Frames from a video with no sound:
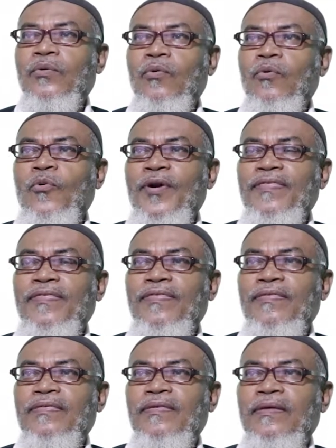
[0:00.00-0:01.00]
with
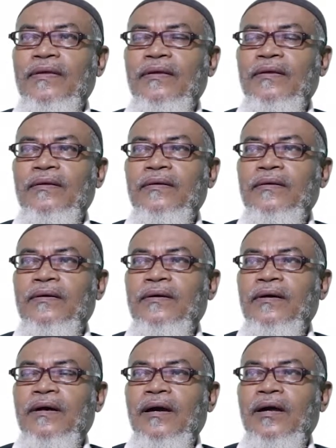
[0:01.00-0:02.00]

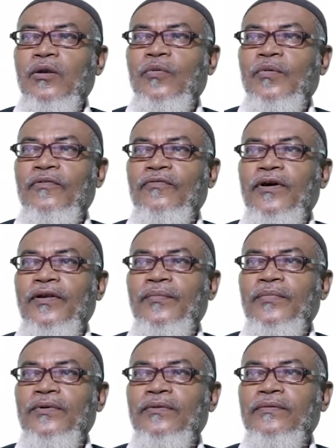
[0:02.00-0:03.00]
a normal
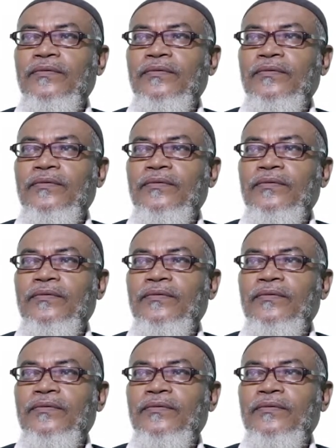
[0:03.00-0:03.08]
variable.